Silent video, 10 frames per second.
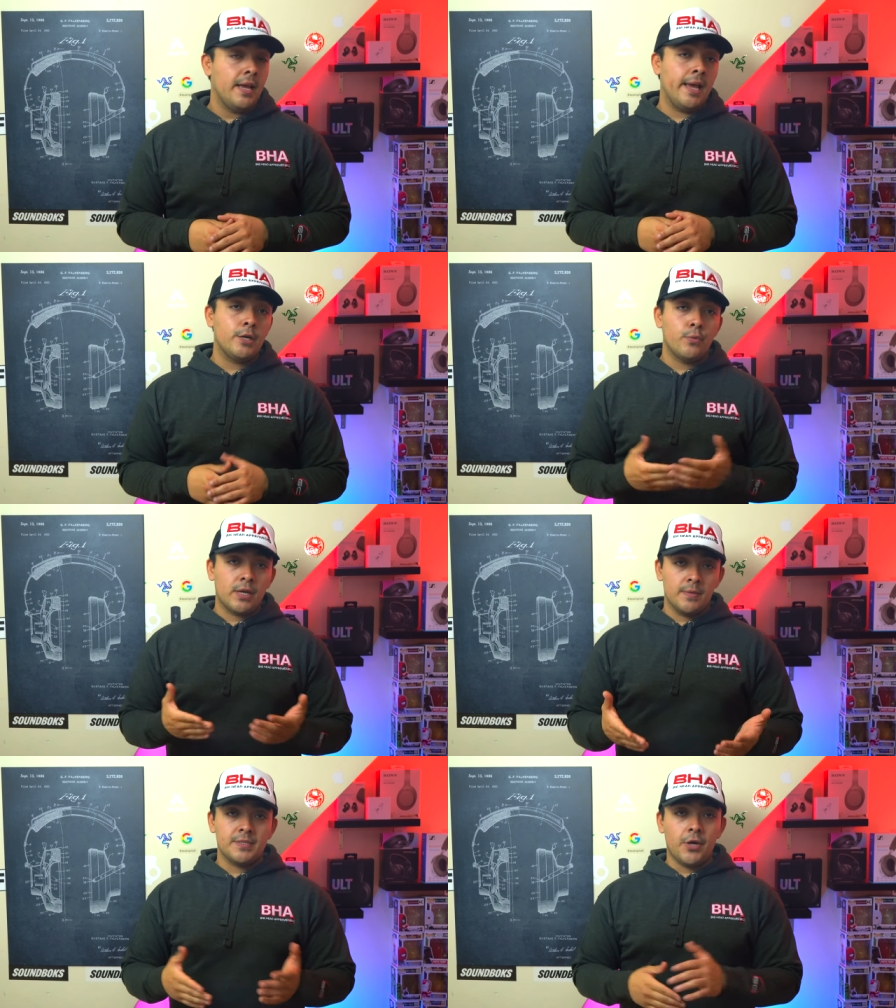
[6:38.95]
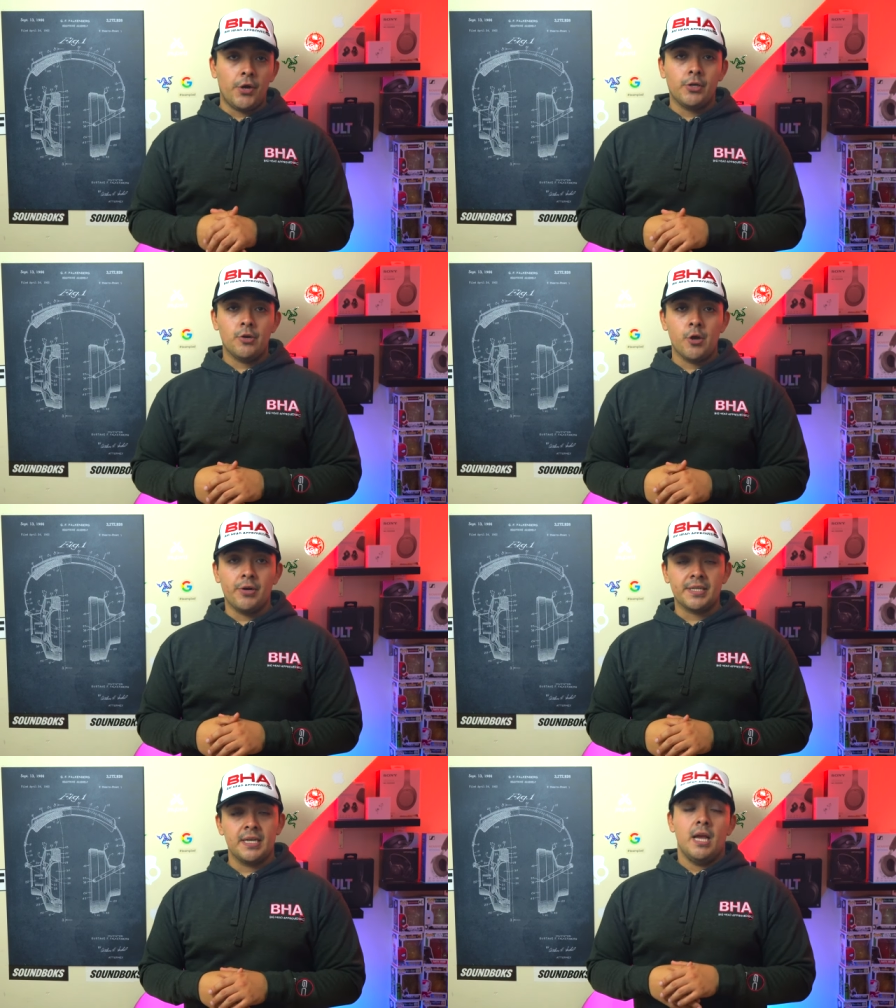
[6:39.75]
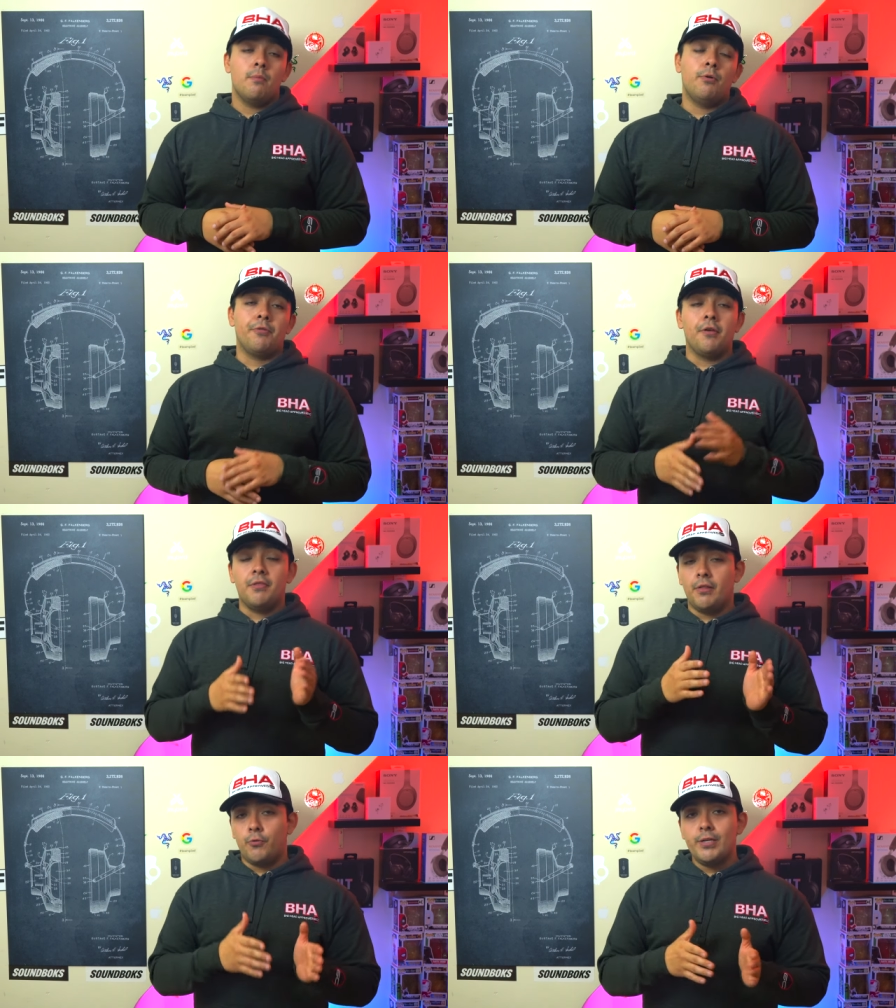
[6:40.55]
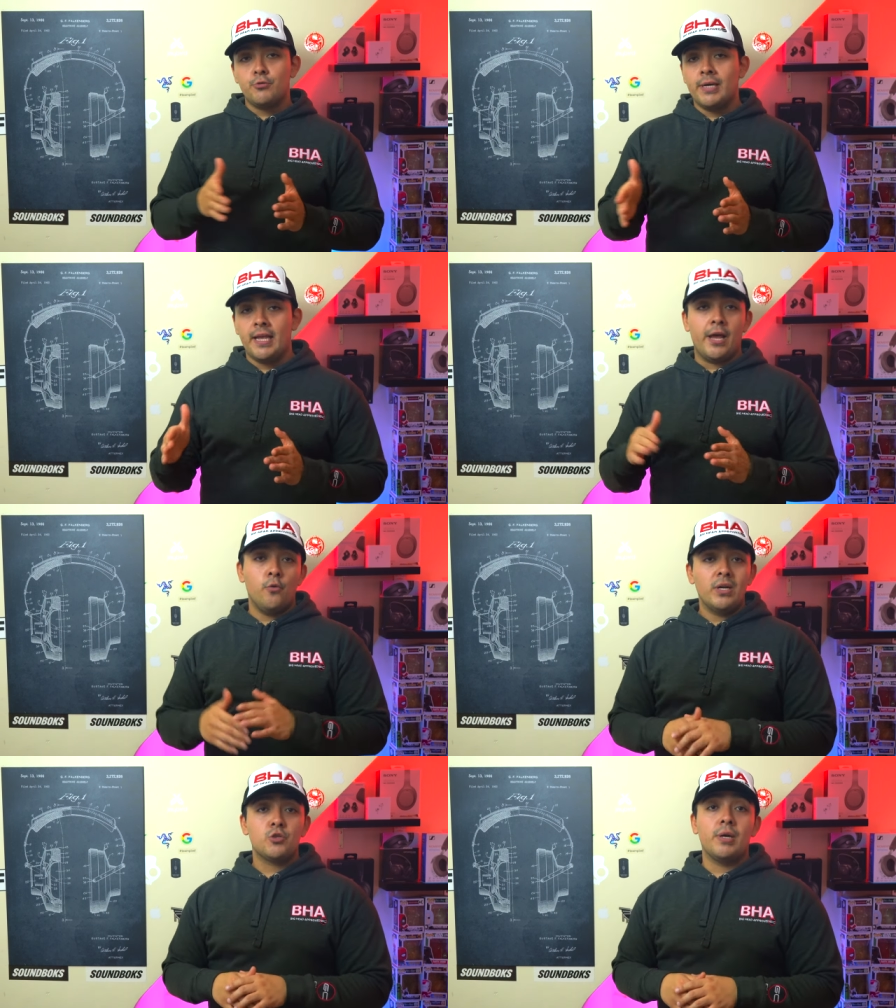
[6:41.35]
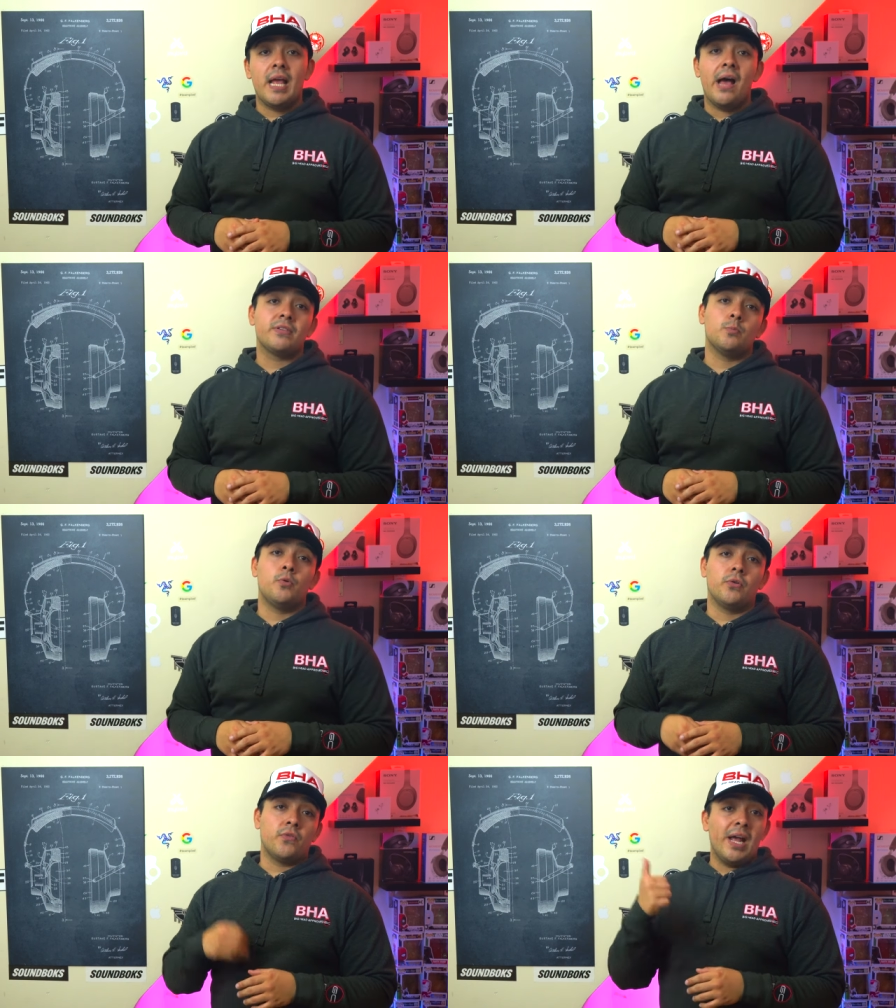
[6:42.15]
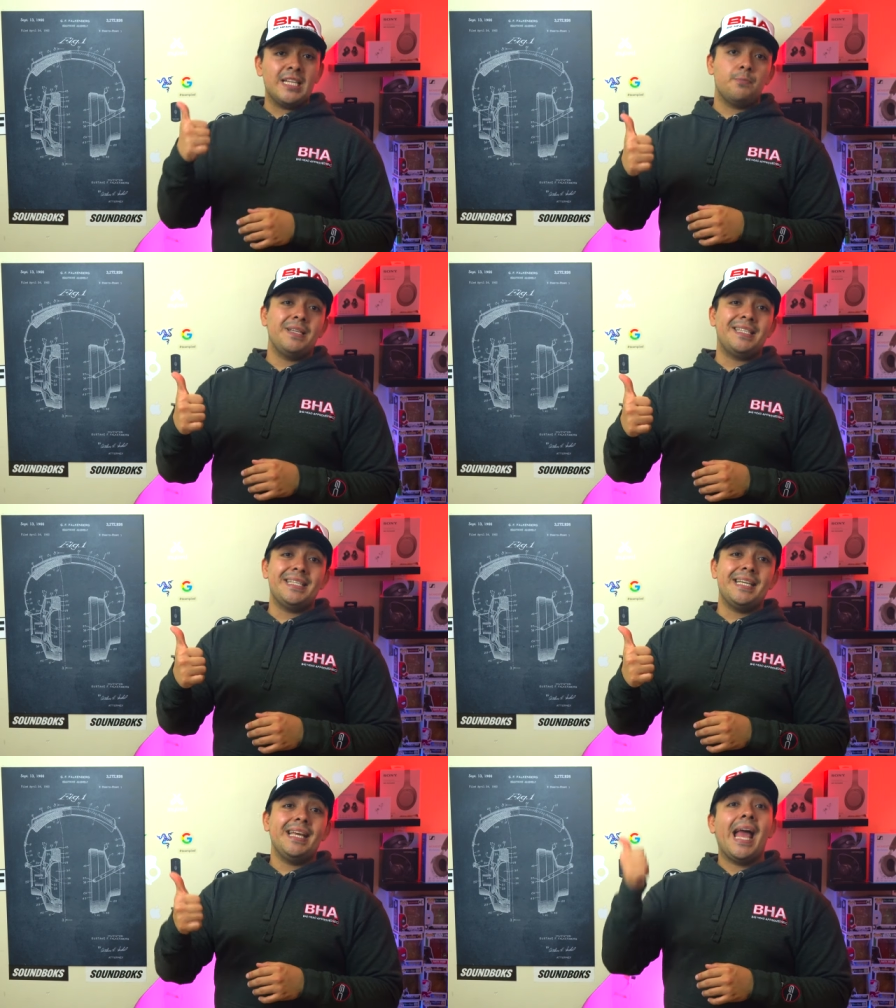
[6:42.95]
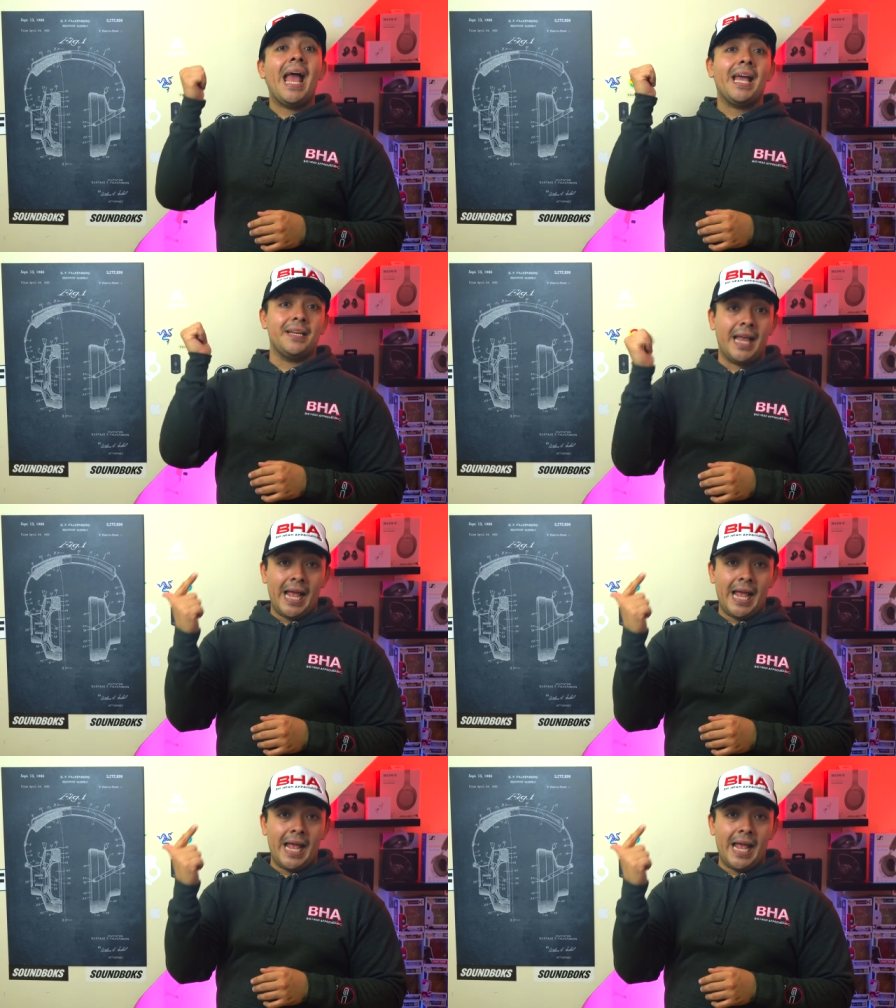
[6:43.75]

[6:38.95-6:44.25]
And when it comes to audio codecs, both the 320 and 120 have support for SBC and